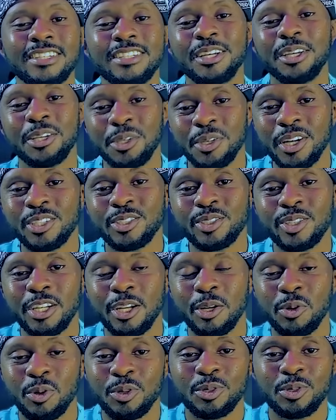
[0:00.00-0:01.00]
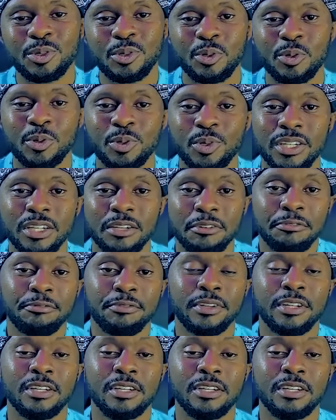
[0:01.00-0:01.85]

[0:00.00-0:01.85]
that you actually look so good,